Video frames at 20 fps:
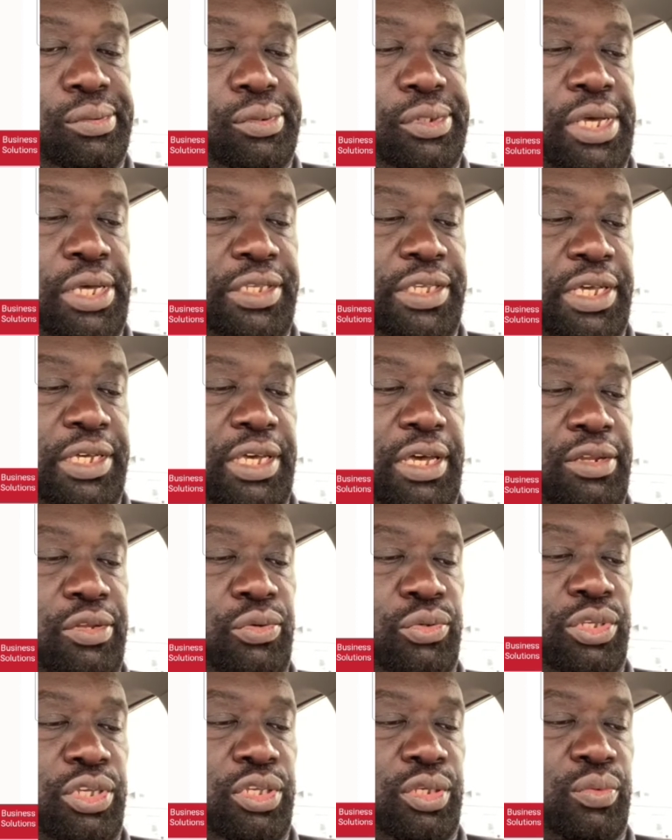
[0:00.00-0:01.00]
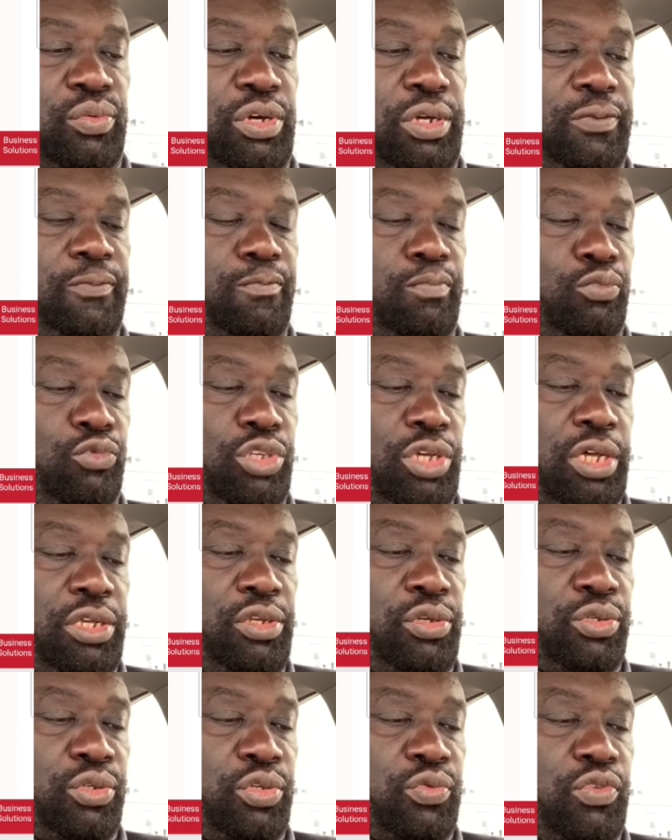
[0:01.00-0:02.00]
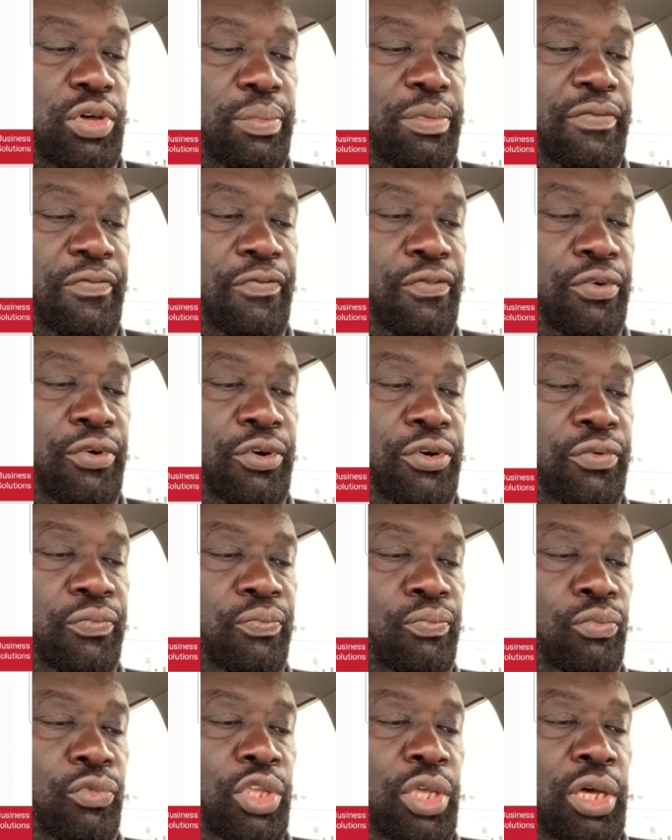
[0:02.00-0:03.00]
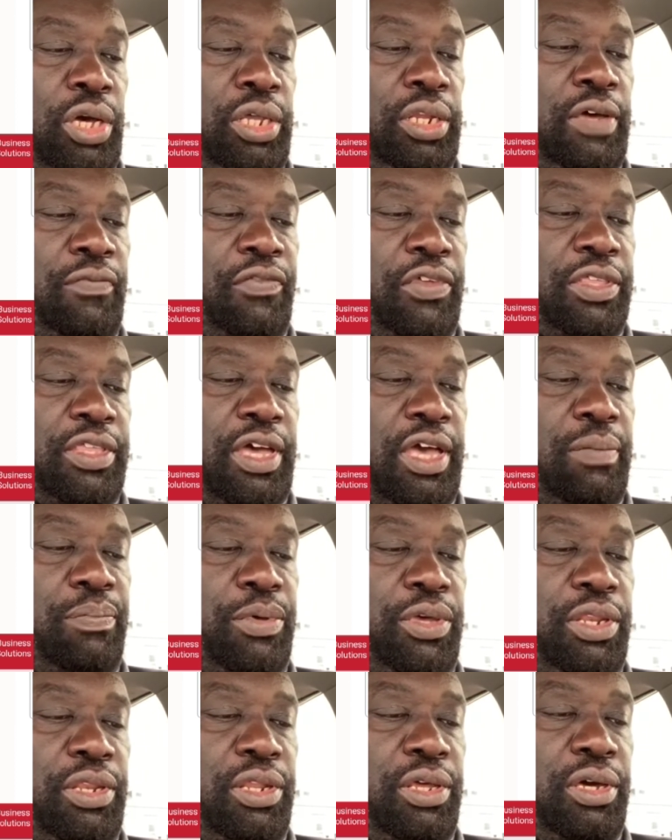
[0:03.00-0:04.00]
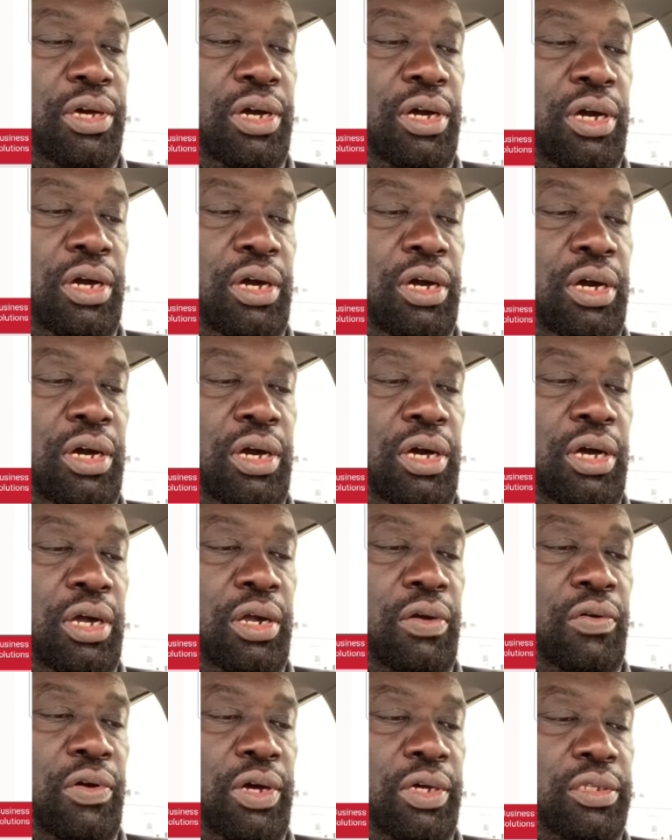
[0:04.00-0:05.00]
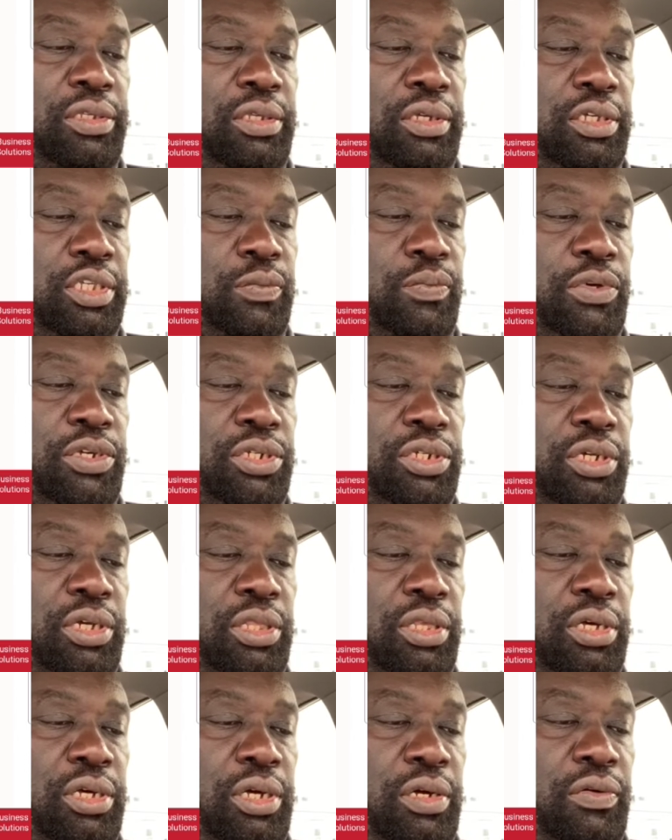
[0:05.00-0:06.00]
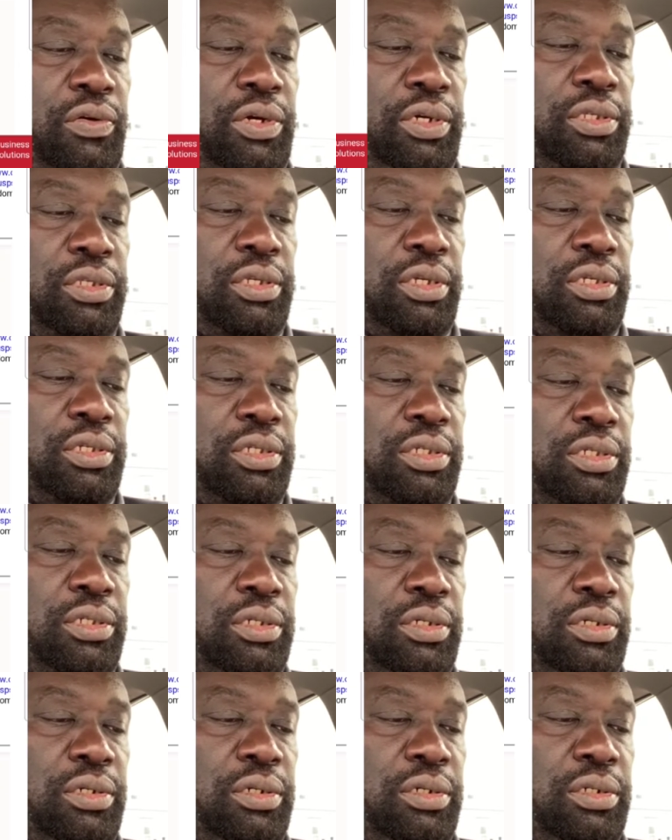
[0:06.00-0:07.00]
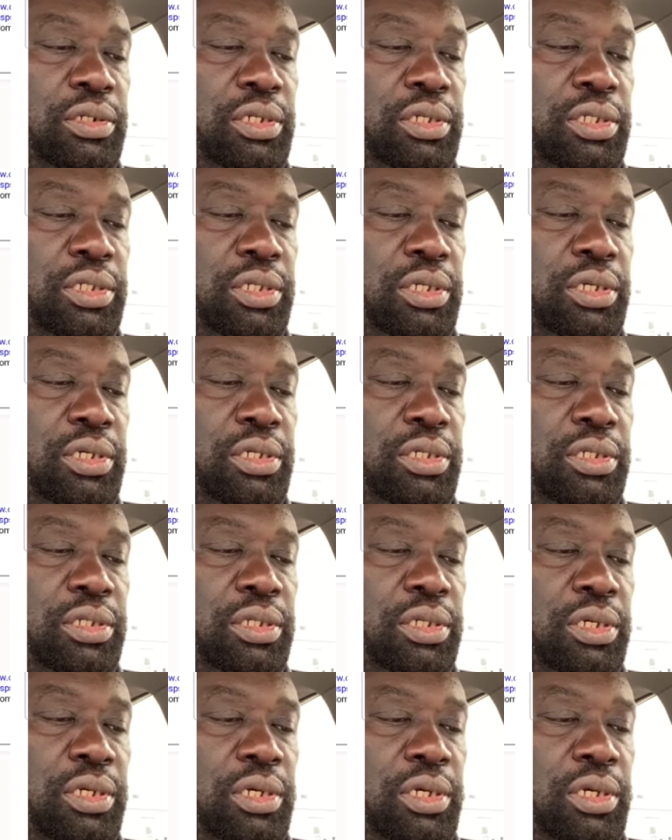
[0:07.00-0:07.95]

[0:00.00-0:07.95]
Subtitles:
Yes, I can use this one. So I used this one before, and you have to type in the character, special characters. So this is